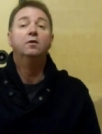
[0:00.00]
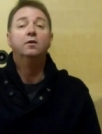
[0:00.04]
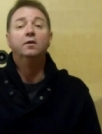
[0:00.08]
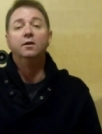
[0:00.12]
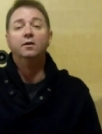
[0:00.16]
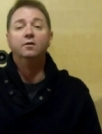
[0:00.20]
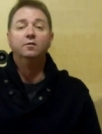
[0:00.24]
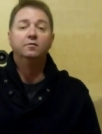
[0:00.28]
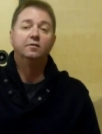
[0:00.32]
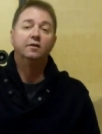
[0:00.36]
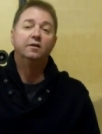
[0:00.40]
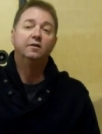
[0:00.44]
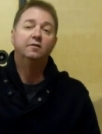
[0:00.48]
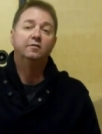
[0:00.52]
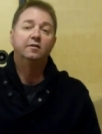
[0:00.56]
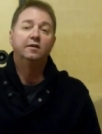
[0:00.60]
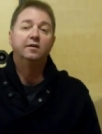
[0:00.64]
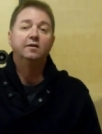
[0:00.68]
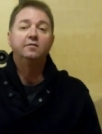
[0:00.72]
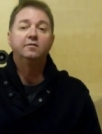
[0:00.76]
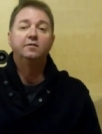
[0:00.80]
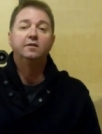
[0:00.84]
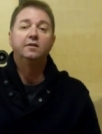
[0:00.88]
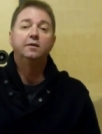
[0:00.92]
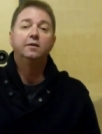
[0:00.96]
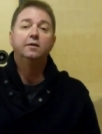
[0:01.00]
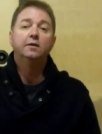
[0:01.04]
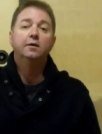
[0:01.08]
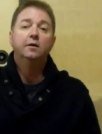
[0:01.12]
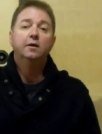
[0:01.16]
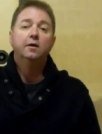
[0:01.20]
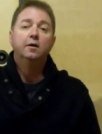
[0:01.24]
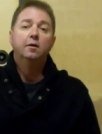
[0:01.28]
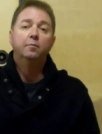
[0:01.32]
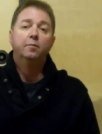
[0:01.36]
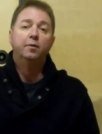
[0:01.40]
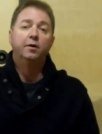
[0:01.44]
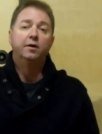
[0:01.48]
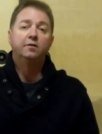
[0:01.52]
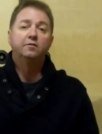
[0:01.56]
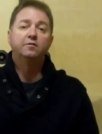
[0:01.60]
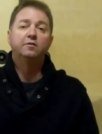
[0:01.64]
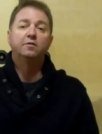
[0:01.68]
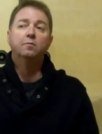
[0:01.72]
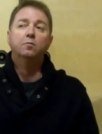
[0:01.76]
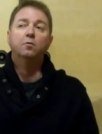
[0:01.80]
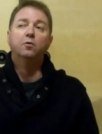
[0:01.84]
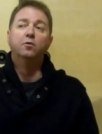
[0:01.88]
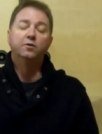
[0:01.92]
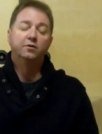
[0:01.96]
is, is easy, but it's the
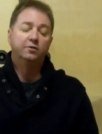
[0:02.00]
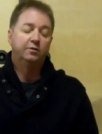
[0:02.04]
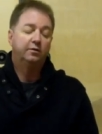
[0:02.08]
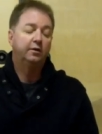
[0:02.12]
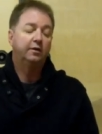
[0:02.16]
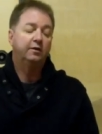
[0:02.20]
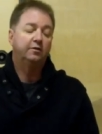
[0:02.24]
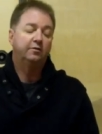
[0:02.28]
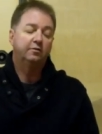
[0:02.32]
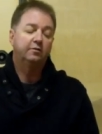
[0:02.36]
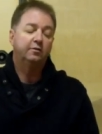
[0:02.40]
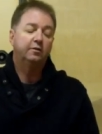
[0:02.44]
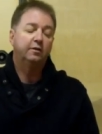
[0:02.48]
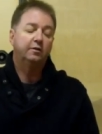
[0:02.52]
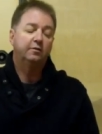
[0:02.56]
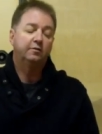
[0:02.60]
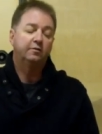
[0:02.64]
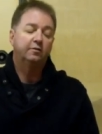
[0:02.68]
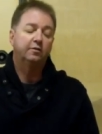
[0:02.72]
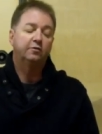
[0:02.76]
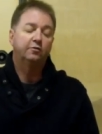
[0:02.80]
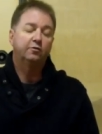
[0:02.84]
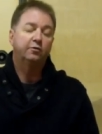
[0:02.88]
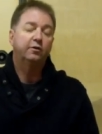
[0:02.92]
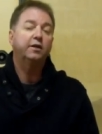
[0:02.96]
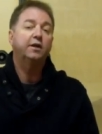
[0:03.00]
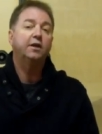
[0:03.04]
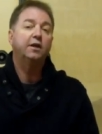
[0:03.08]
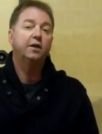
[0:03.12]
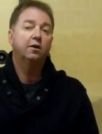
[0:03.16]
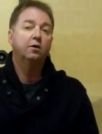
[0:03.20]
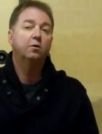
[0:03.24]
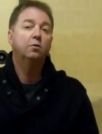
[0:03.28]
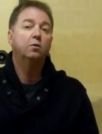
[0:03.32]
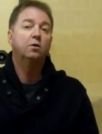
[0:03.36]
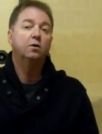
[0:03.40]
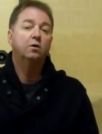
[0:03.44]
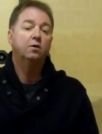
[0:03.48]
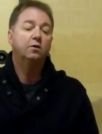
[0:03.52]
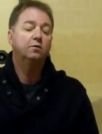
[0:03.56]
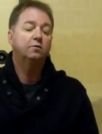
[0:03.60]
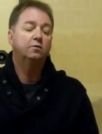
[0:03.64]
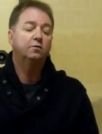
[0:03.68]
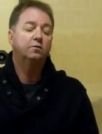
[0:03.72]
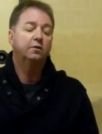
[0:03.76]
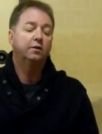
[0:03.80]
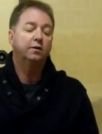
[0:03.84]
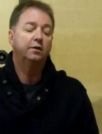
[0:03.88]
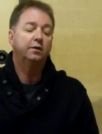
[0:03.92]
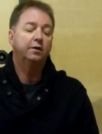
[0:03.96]
more, it's, it's the trickier words
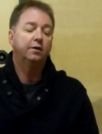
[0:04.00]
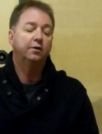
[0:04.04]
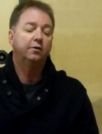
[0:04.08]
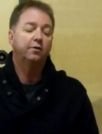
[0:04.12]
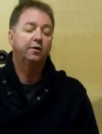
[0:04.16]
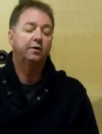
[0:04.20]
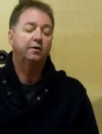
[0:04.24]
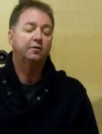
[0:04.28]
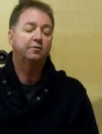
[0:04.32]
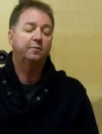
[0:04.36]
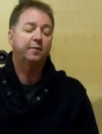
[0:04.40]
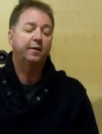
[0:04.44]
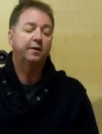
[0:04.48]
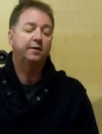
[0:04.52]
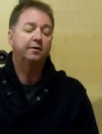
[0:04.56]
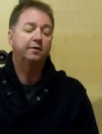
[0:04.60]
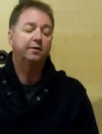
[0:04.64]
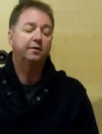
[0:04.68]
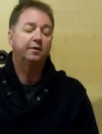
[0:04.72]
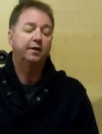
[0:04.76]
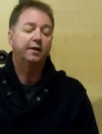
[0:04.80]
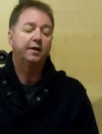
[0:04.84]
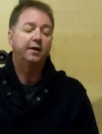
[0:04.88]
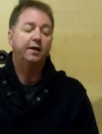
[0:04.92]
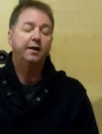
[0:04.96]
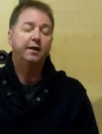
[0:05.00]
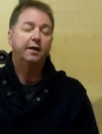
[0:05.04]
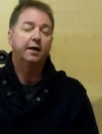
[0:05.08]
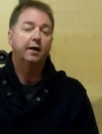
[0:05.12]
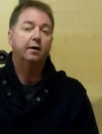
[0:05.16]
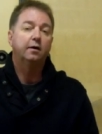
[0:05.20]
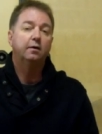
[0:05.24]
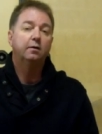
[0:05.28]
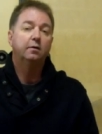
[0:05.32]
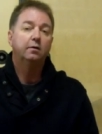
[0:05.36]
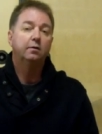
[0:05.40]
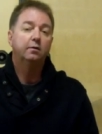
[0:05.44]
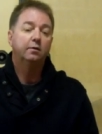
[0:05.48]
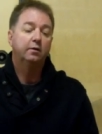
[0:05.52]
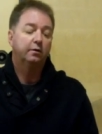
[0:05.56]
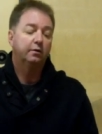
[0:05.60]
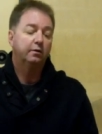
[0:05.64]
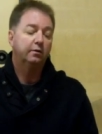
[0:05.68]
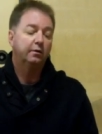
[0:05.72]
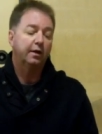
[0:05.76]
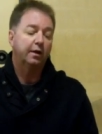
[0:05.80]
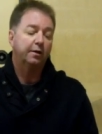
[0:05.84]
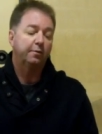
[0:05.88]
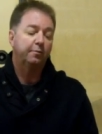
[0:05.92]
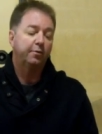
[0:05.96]
that you're not expecting to hear that
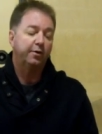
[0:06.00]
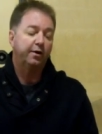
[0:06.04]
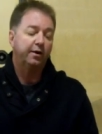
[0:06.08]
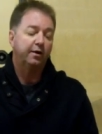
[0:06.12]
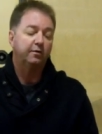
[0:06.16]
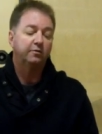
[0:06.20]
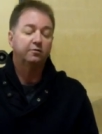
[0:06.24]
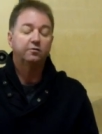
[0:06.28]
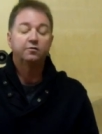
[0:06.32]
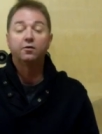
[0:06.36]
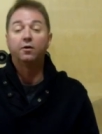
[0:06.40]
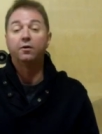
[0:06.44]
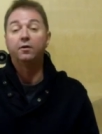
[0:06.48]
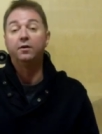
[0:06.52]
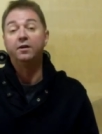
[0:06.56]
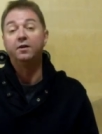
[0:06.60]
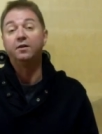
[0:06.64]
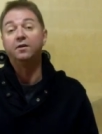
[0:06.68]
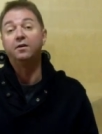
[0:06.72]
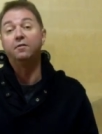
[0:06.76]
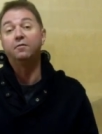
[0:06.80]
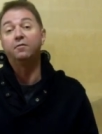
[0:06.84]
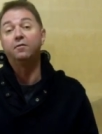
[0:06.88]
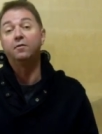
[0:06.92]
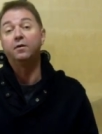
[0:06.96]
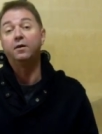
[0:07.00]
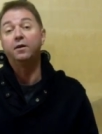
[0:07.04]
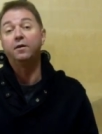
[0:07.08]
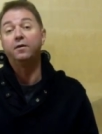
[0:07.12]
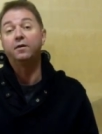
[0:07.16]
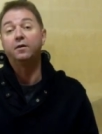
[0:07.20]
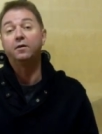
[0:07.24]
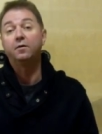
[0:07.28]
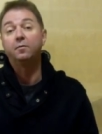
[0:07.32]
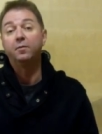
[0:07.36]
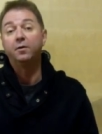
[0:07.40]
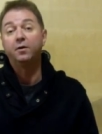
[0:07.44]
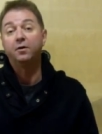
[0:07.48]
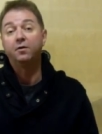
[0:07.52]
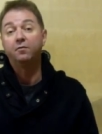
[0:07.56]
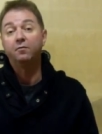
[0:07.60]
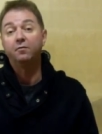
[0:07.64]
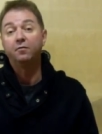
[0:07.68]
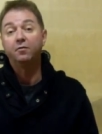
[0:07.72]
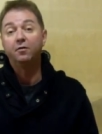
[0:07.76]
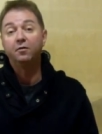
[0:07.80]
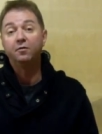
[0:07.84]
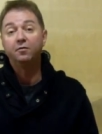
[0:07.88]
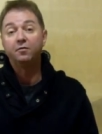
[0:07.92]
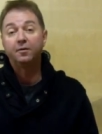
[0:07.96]
get pronounced totally differently that can be
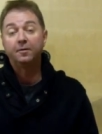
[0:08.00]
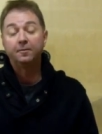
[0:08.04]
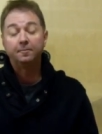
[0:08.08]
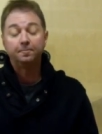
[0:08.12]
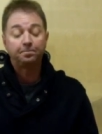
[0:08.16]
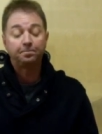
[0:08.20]
confusing.